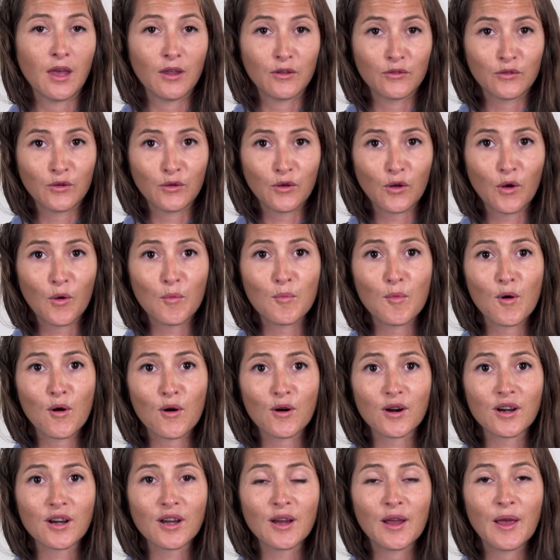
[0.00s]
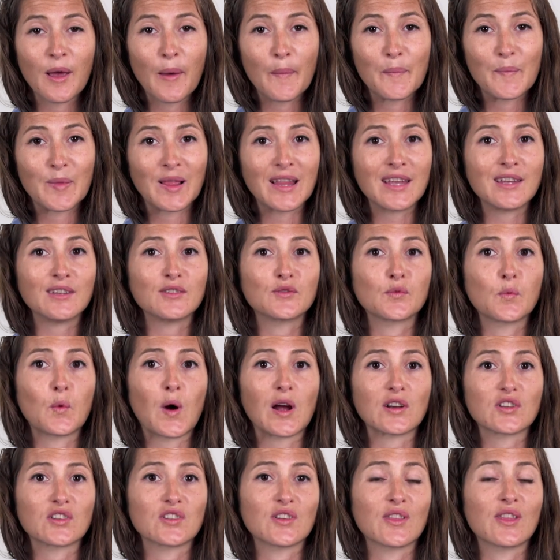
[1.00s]
To know more, please
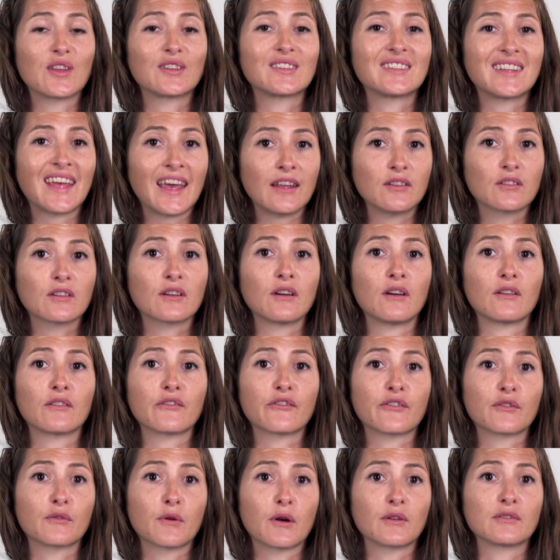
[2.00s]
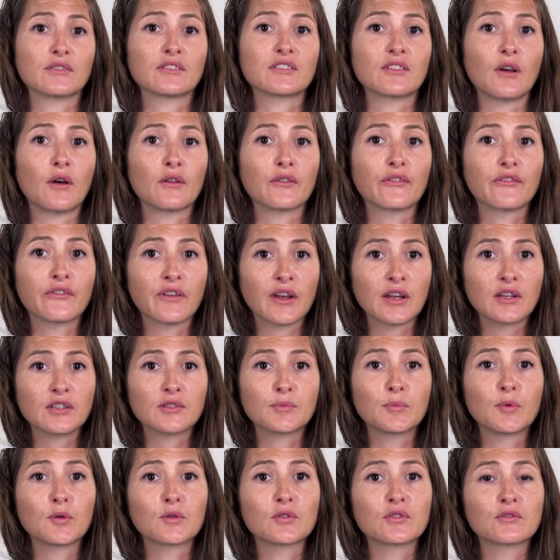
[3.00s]
watch the TED conference on
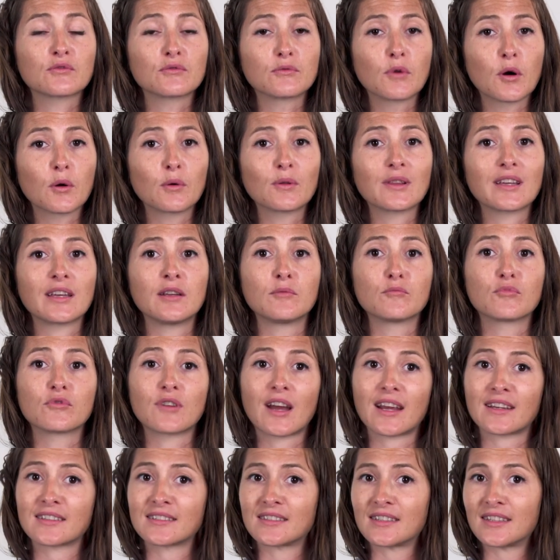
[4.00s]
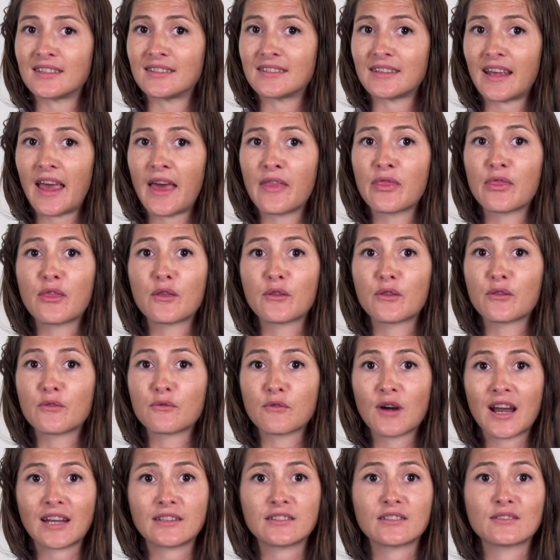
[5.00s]
Facebook's role in Brexit and the
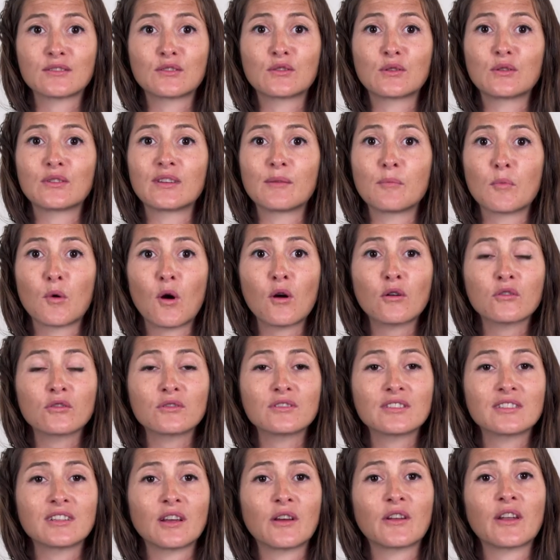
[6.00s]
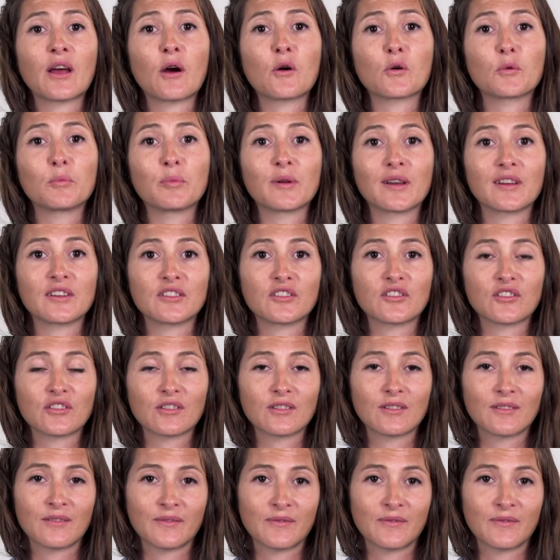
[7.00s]
threat to democracy on our page.